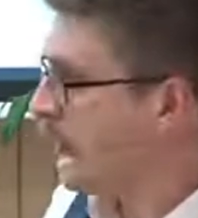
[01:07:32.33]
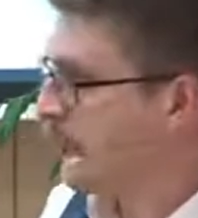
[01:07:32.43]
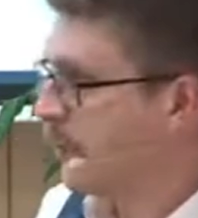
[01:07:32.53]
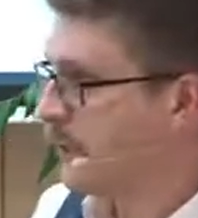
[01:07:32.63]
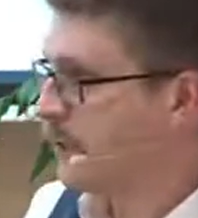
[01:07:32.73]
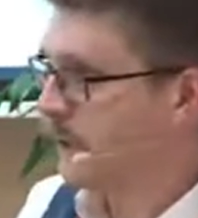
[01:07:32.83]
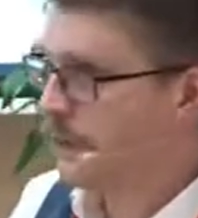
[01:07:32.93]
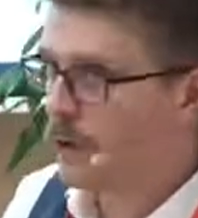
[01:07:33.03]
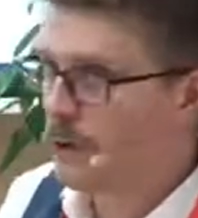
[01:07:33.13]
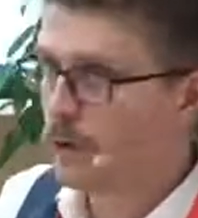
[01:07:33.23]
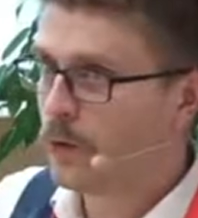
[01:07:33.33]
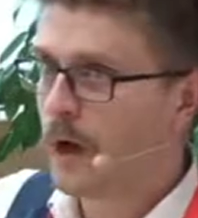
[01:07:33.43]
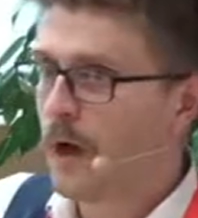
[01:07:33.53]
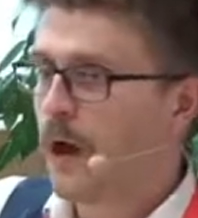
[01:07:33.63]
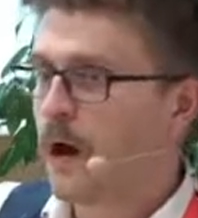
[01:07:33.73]
address, if you
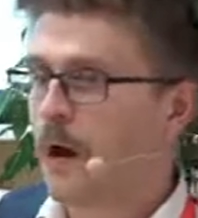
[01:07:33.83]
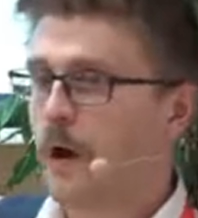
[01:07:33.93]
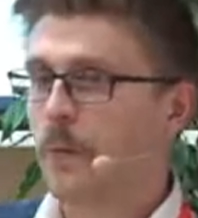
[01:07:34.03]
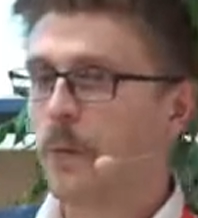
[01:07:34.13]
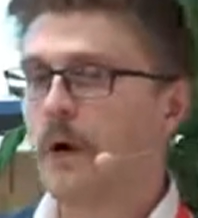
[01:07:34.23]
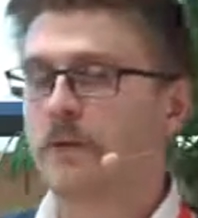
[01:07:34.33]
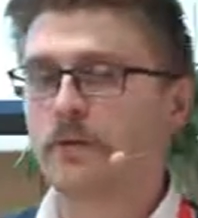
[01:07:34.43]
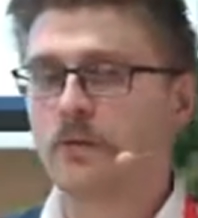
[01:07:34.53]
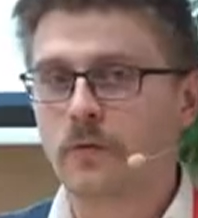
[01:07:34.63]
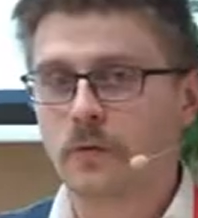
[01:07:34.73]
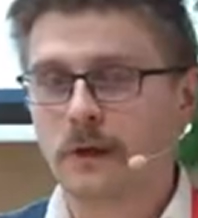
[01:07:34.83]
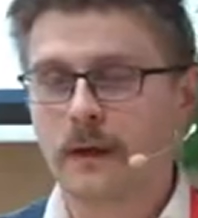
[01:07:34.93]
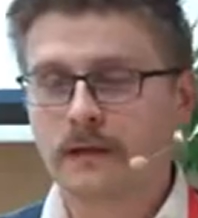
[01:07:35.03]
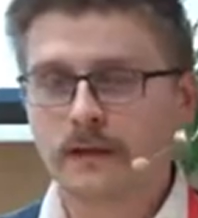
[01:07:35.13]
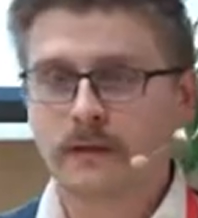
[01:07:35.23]
want to
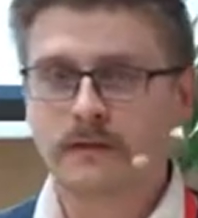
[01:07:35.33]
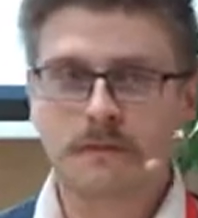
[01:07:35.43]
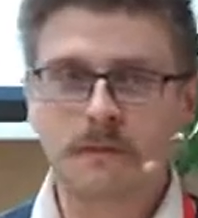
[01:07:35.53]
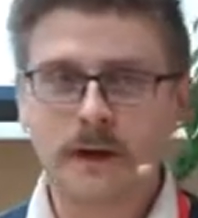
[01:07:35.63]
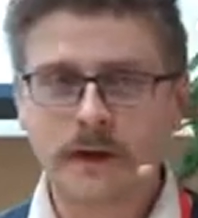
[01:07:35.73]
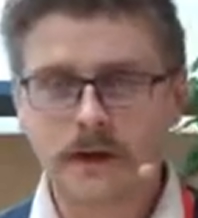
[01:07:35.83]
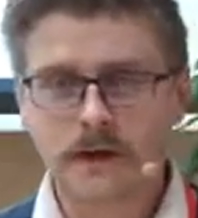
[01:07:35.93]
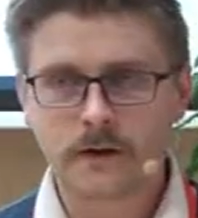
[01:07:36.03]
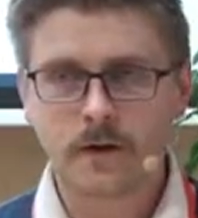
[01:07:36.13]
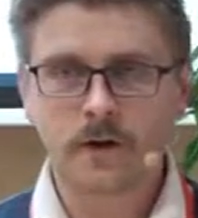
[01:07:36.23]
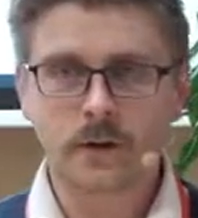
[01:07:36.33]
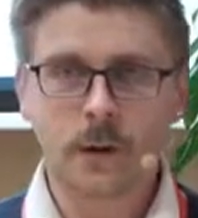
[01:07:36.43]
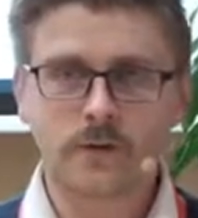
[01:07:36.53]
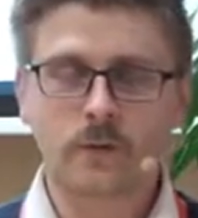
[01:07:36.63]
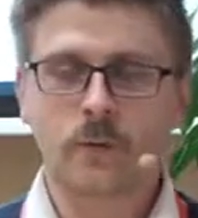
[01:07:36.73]
get inspired or
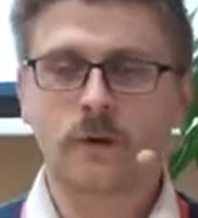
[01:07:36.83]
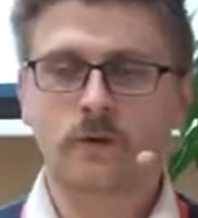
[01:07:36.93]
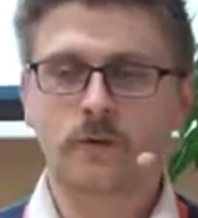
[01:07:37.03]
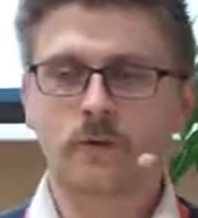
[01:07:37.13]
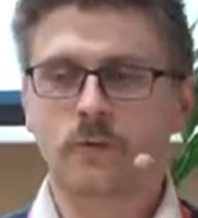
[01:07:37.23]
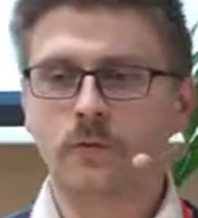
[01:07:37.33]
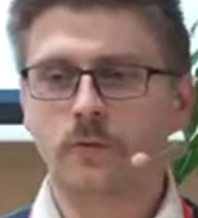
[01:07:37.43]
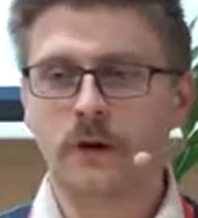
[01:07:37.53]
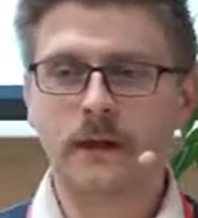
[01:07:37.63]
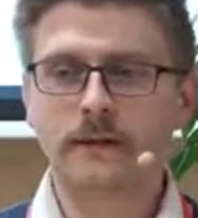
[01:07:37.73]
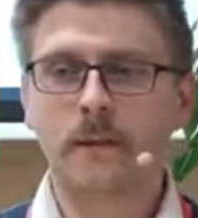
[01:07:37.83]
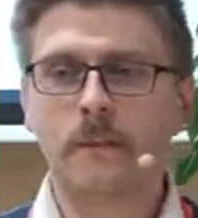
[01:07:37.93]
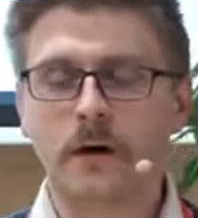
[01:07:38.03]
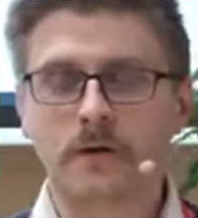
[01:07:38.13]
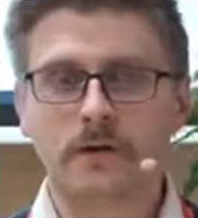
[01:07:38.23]
just want to read
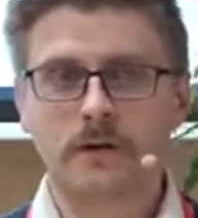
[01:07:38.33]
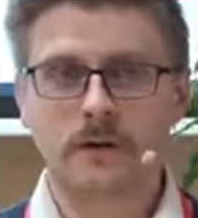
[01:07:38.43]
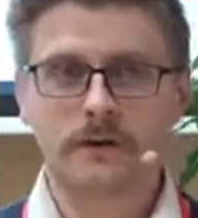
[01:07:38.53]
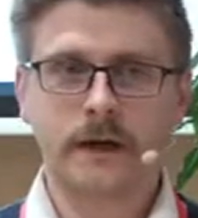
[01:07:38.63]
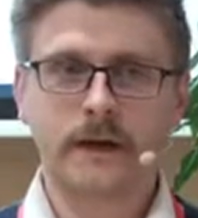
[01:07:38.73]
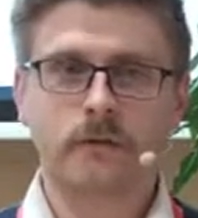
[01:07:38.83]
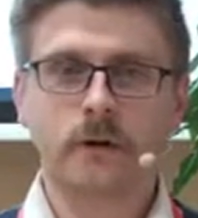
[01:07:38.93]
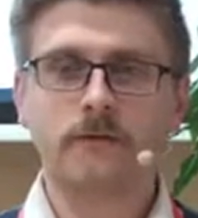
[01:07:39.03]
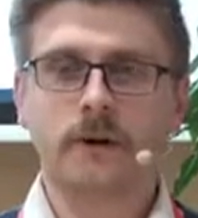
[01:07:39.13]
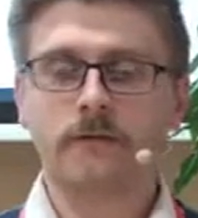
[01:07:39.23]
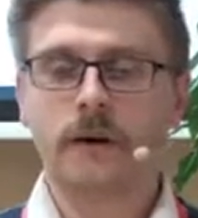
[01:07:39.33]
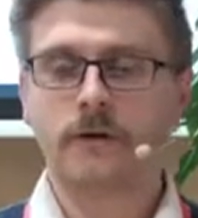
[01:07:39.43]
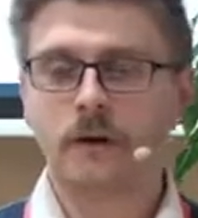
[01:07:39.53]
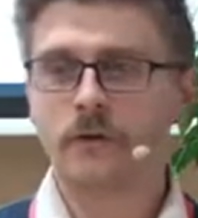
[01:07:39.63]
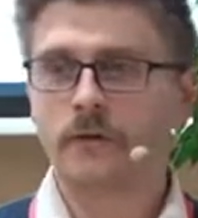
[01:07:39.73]
about like
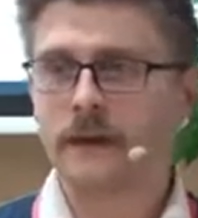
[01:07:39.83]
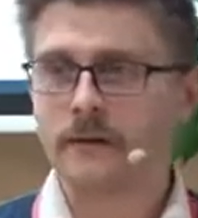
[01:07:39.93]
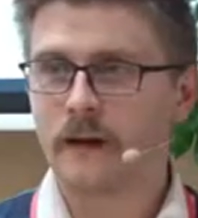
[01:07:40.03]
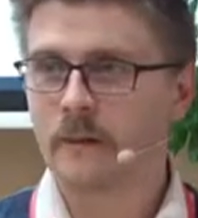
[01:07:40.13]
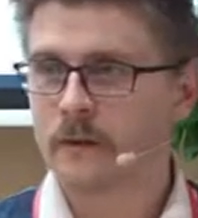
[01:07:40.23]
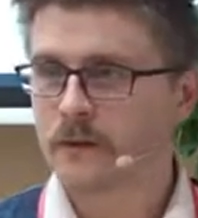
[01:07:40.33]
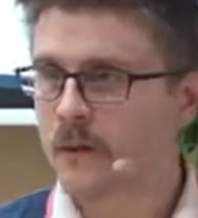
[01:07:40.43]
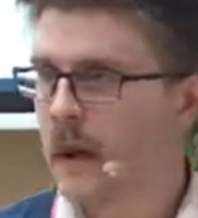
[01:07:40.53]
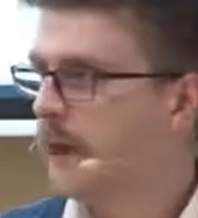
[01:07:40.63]
really good examples.